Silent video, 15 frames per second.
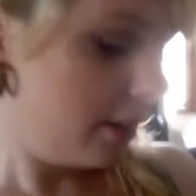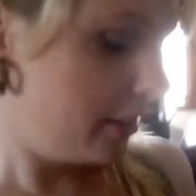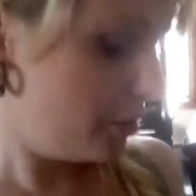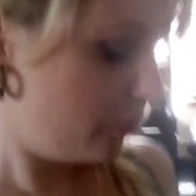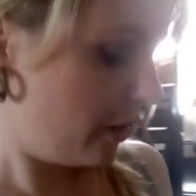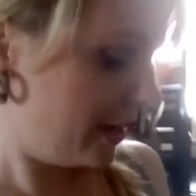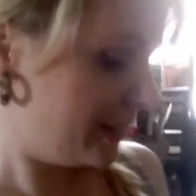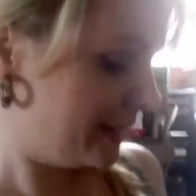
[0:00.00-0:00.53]
I
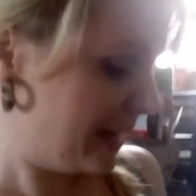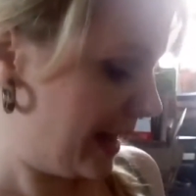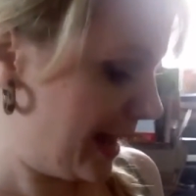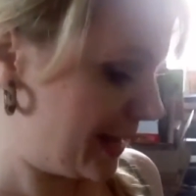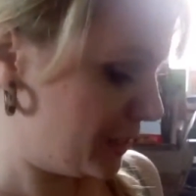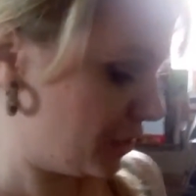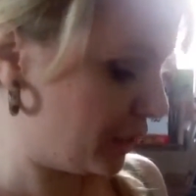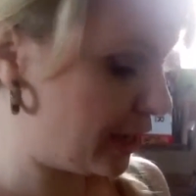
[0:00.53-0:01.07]
tried to
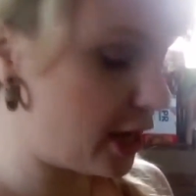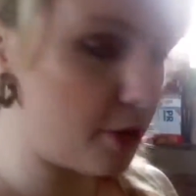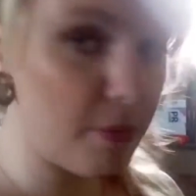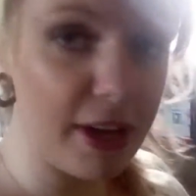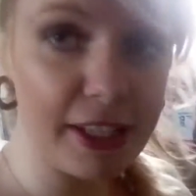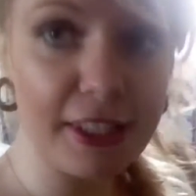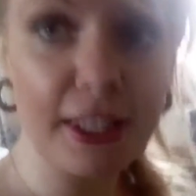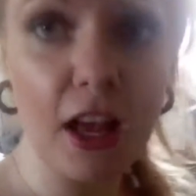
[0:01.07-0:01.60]
educate
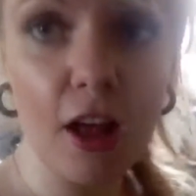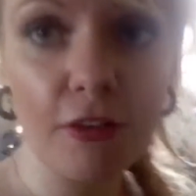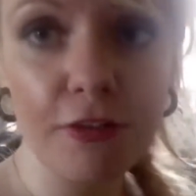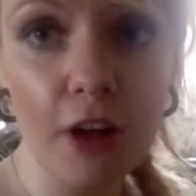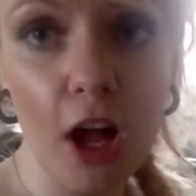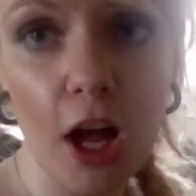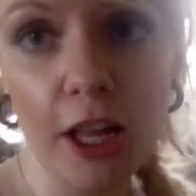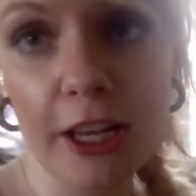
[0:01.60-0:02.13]
myself
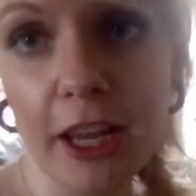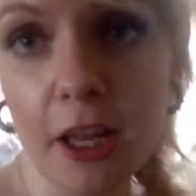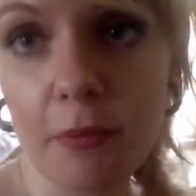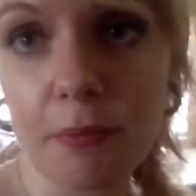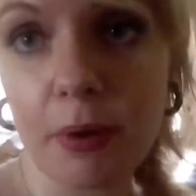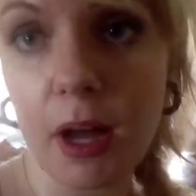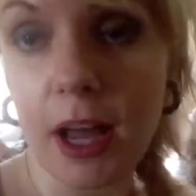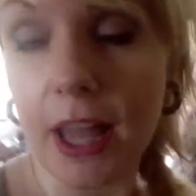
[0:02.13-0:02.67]
on
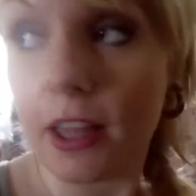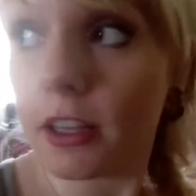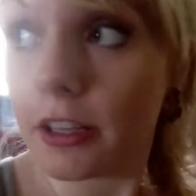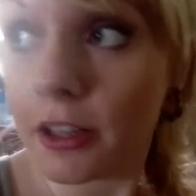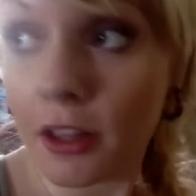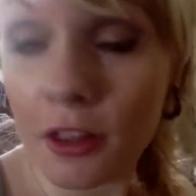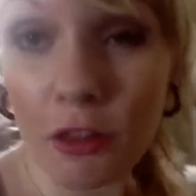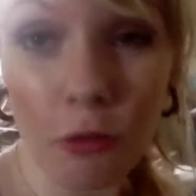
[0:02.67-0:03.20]
it, but
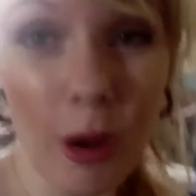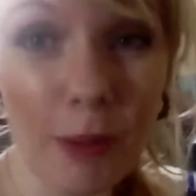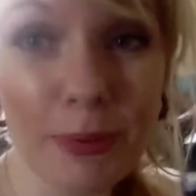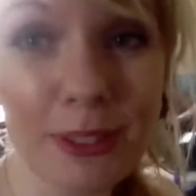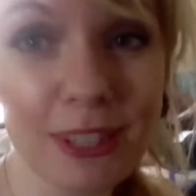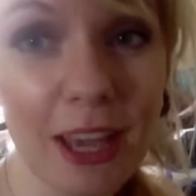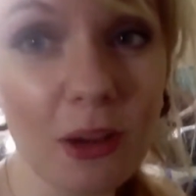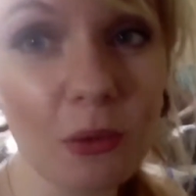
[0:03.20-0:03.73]
the
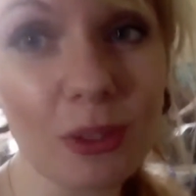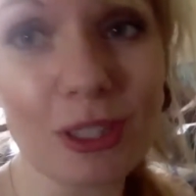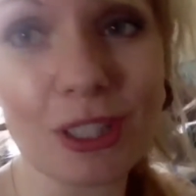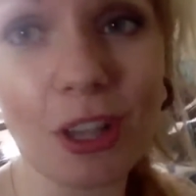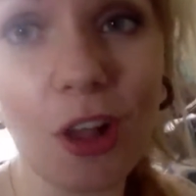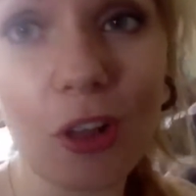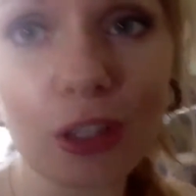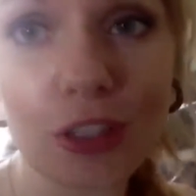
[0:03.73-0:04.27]
website
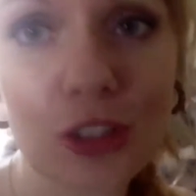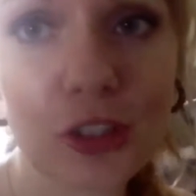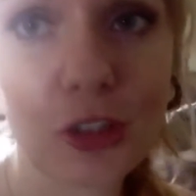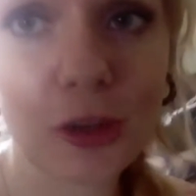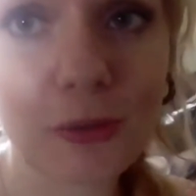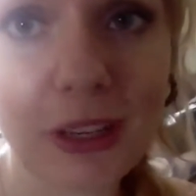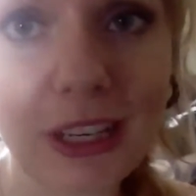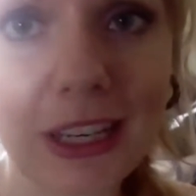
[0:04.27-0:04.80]
was all in
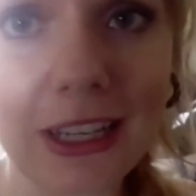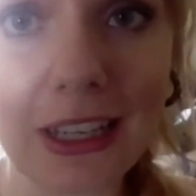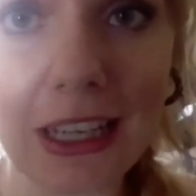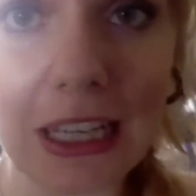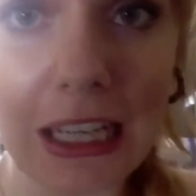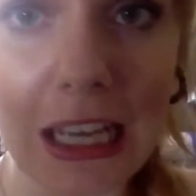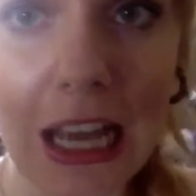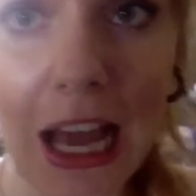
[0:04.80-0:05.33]
German, and
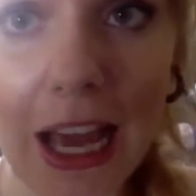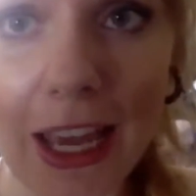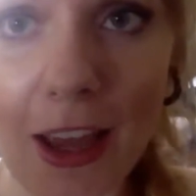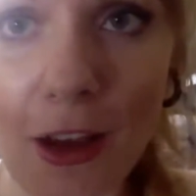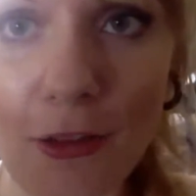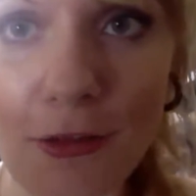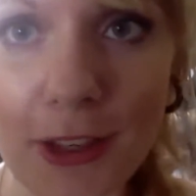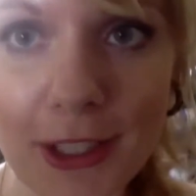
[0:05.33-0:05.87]
I
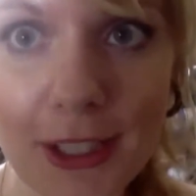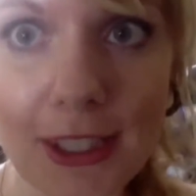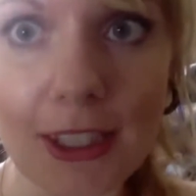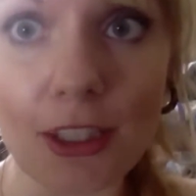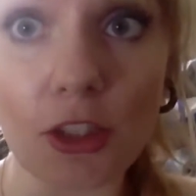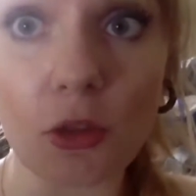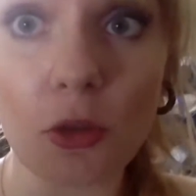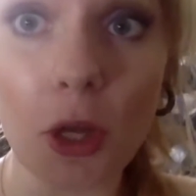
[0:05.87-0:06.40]

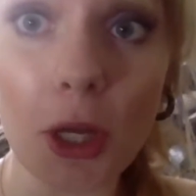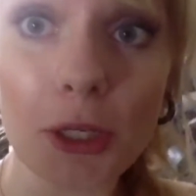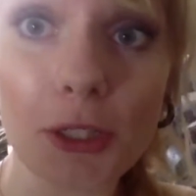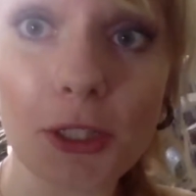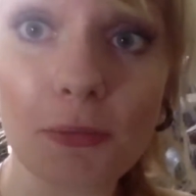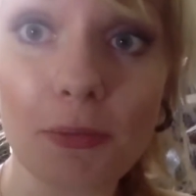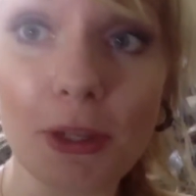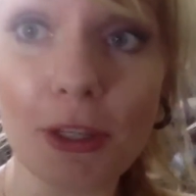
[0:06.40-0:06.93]
obviously do not
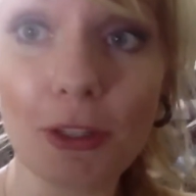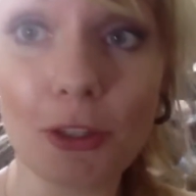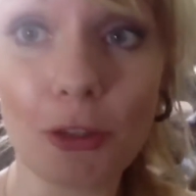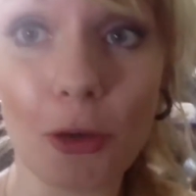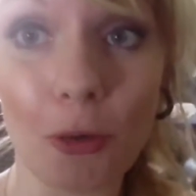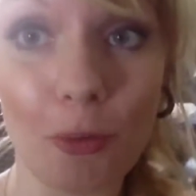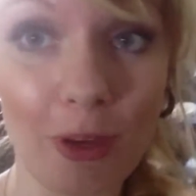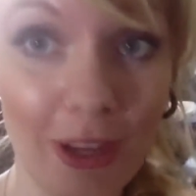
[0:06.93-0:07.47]
speak
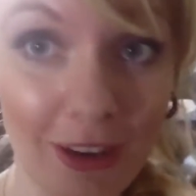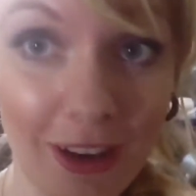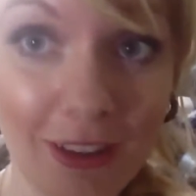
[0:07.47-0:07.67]
German.